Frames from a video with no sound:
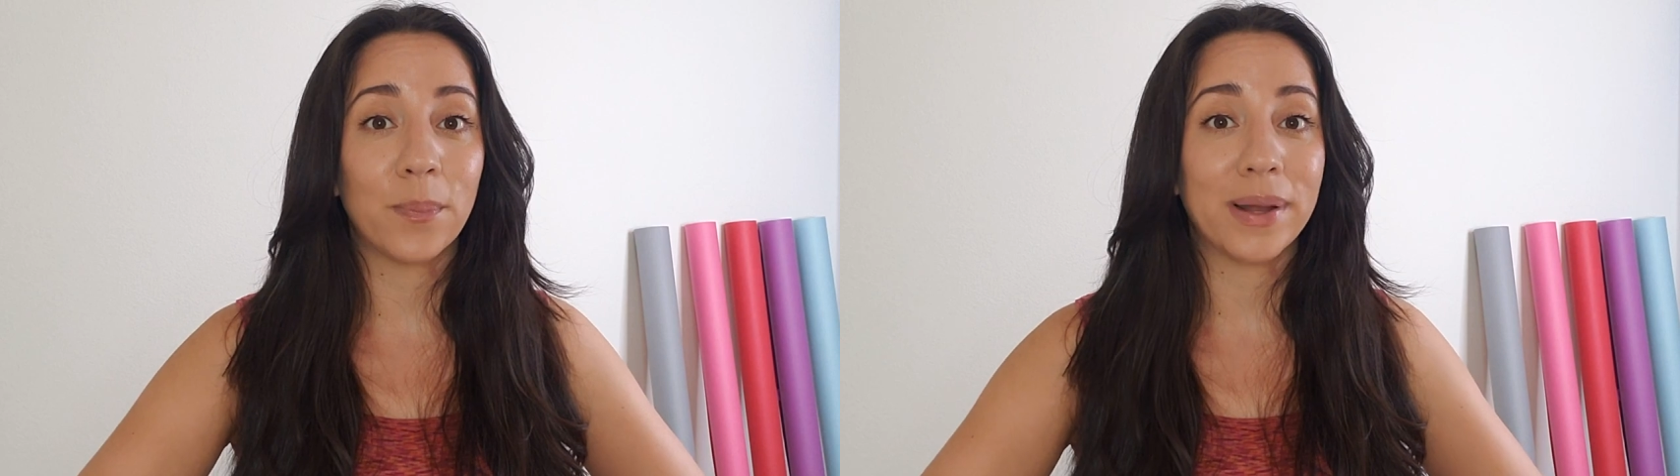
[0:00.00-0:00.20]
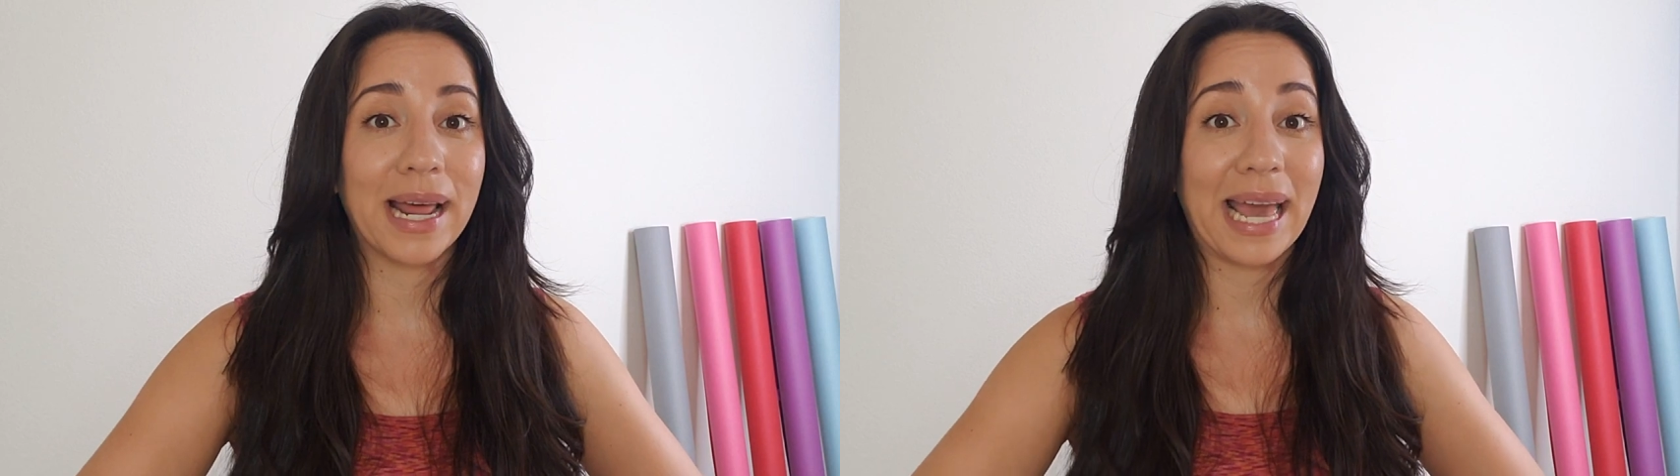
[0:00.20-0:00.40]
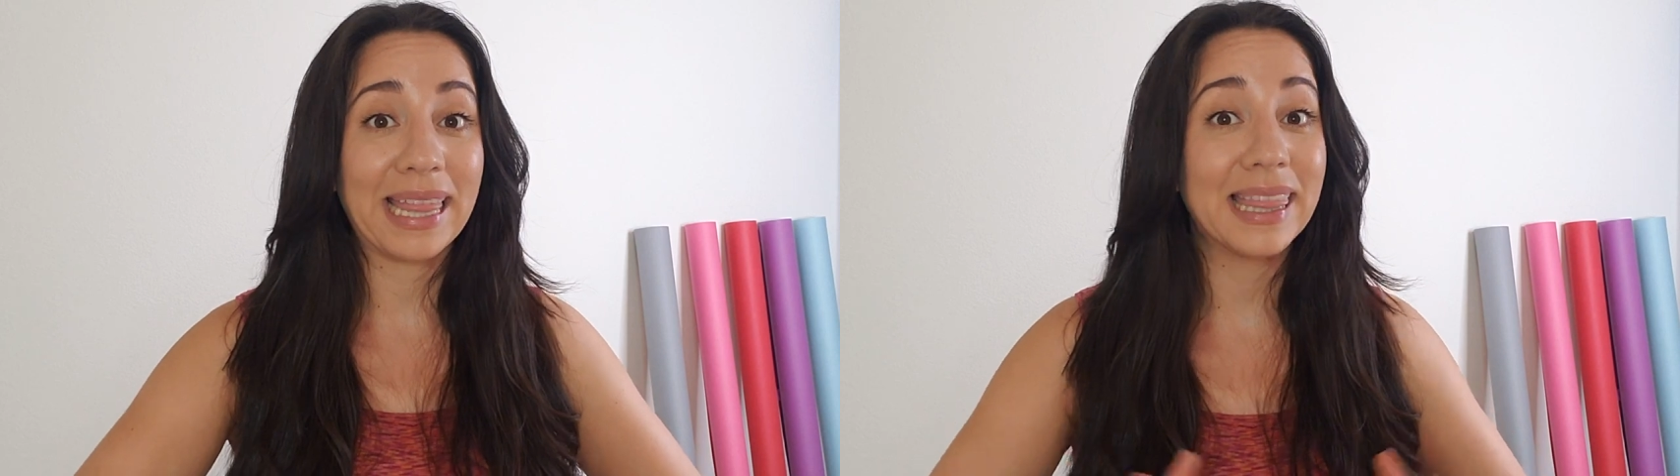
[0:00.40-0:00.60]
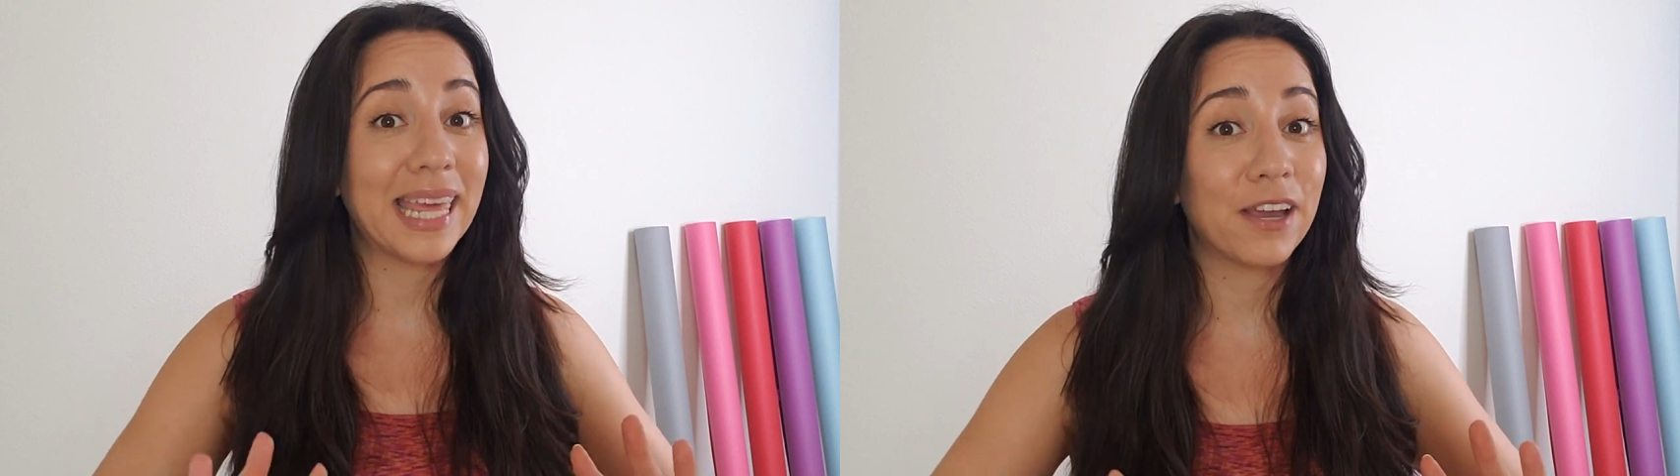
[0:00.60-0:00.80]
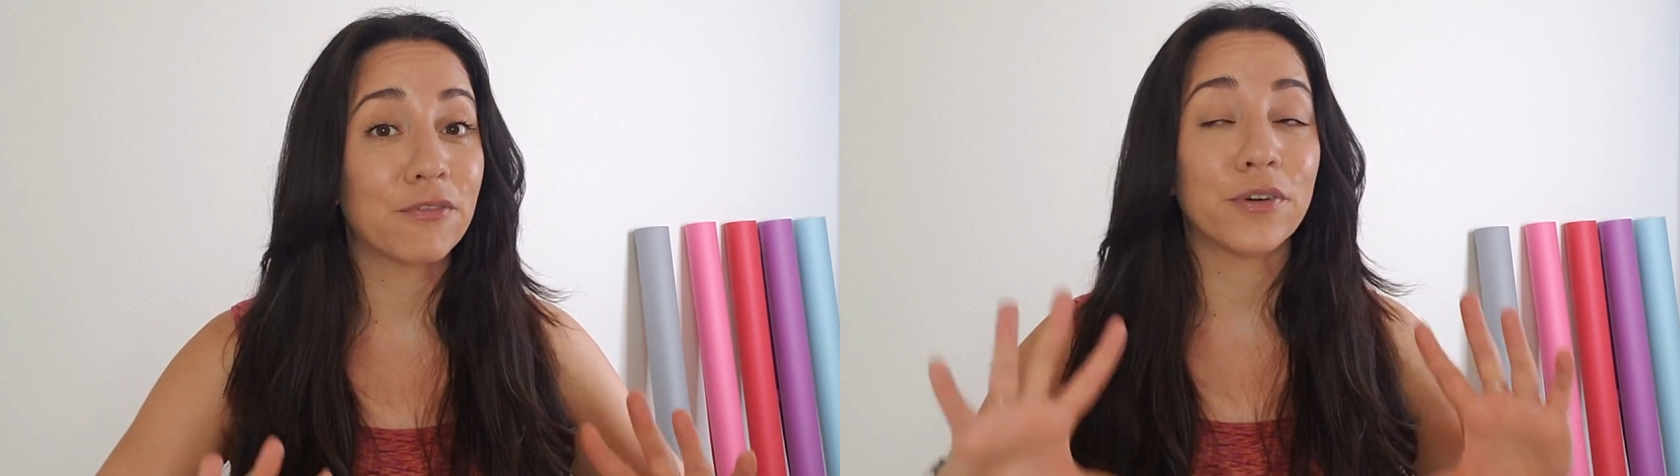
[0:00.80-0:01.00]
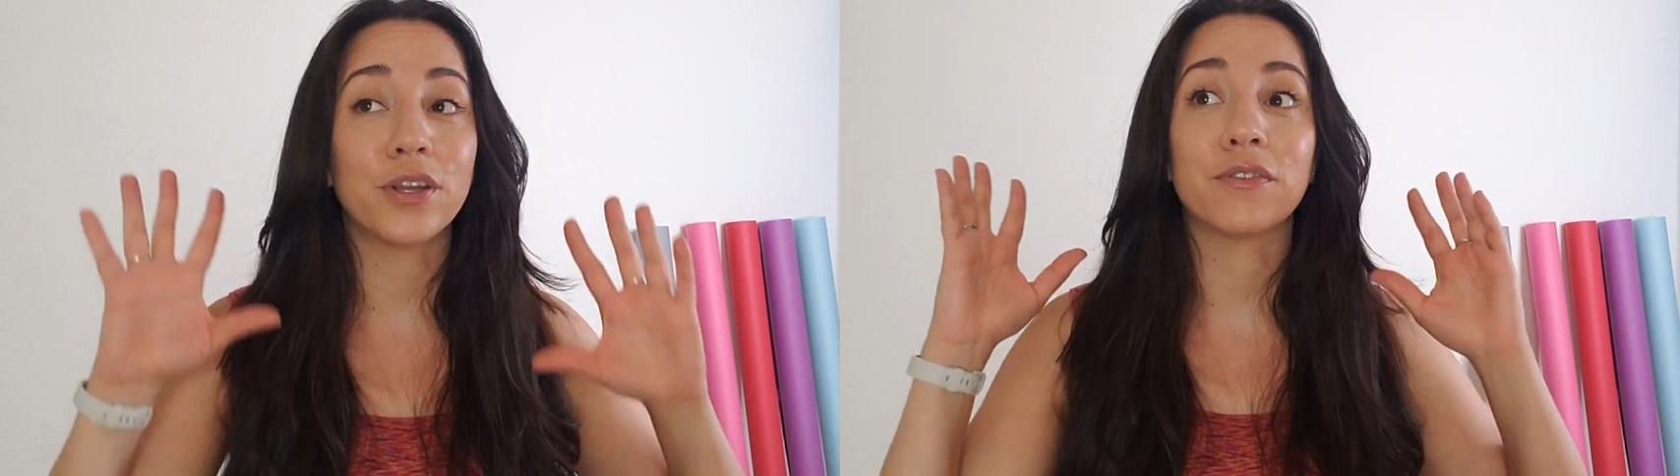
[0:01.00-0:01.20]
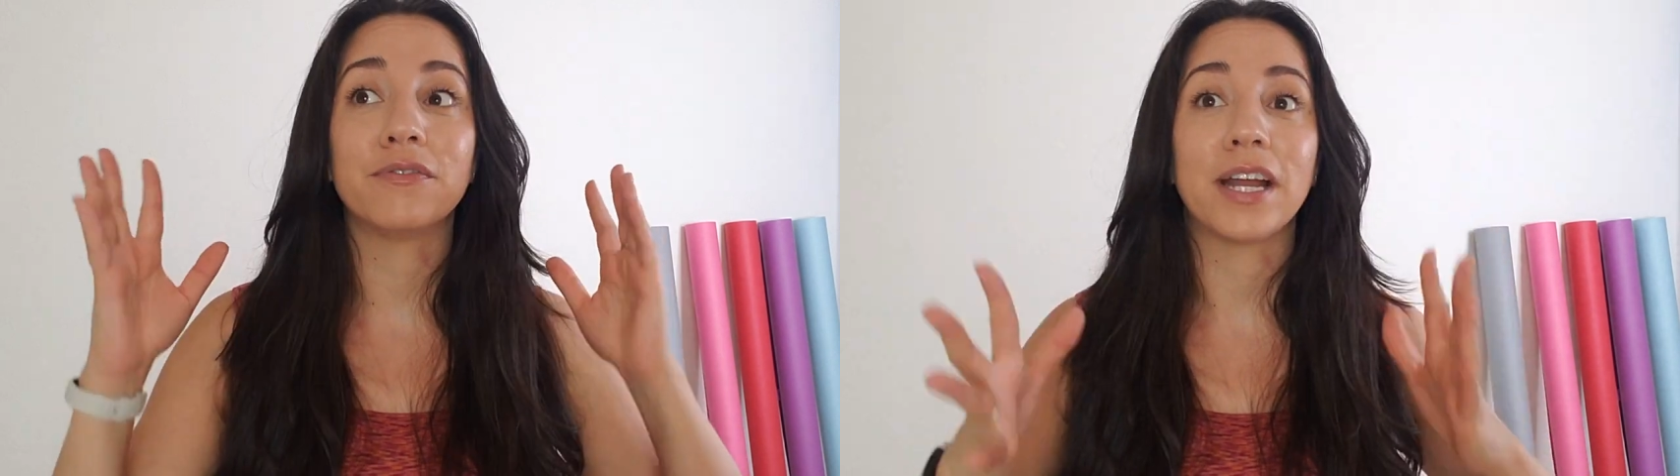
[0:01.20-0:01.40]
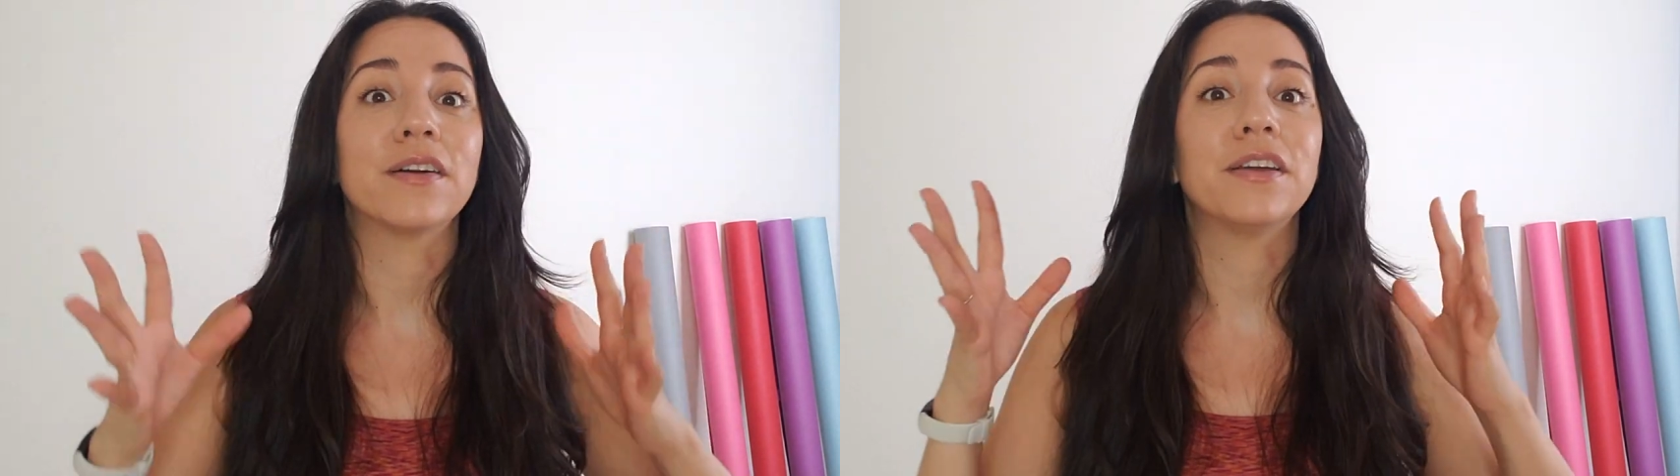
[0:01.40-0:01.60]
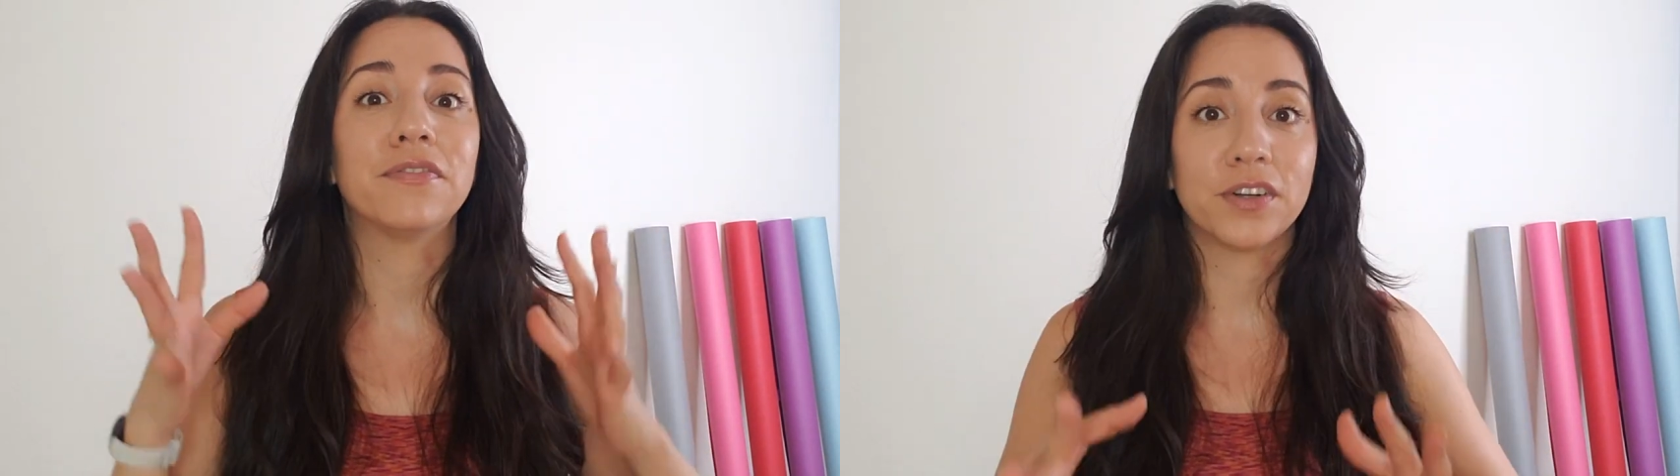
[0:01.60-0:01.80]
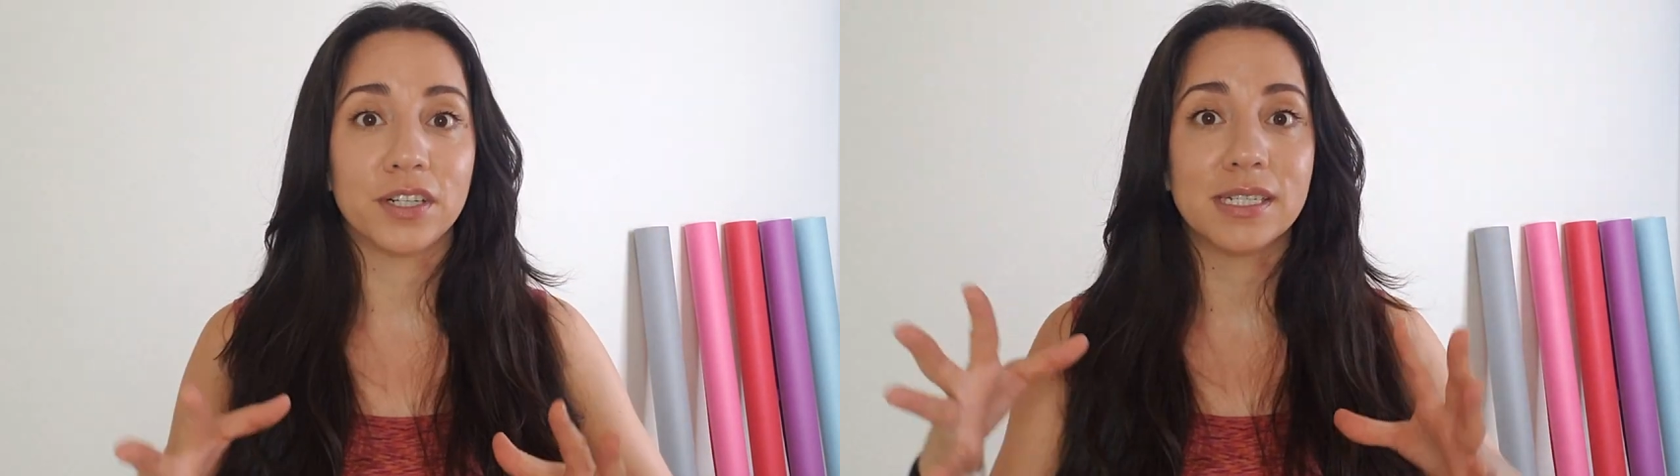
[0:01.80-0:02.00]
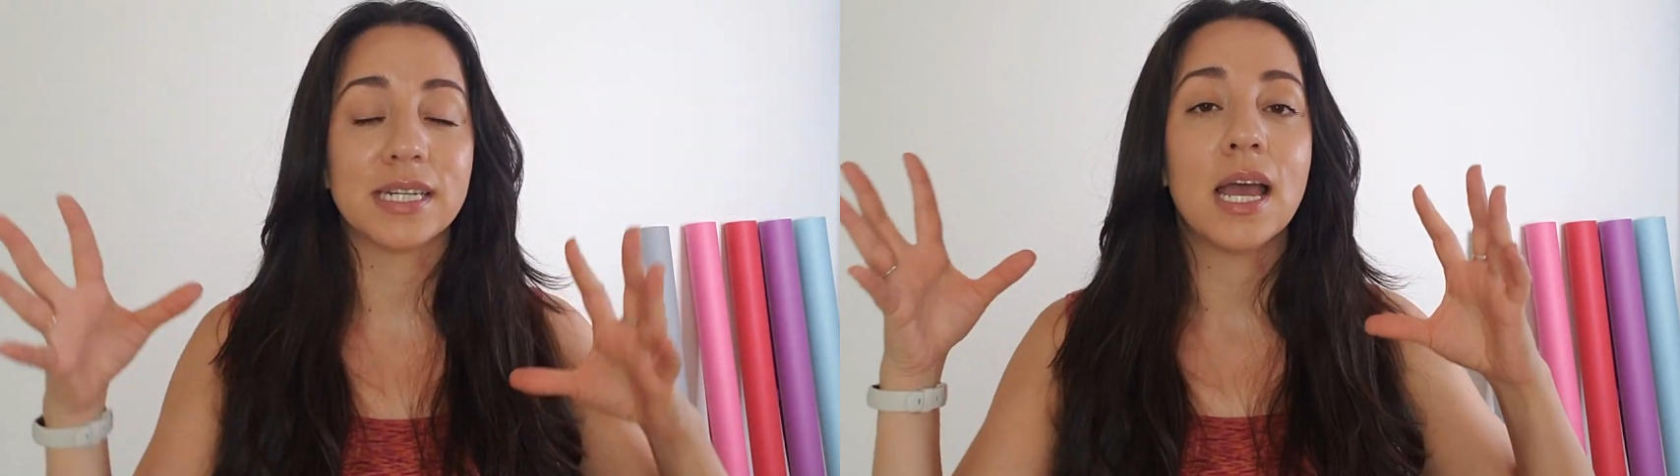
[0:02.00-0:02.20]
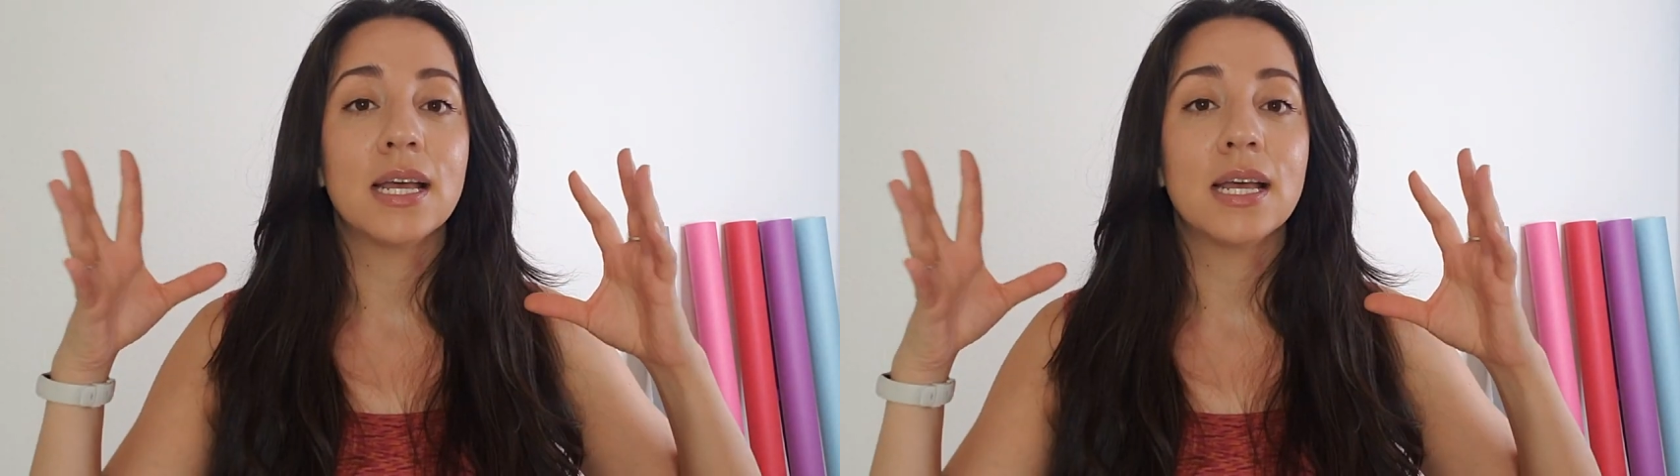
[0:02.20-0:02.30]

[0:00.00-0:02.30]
but I think for your very first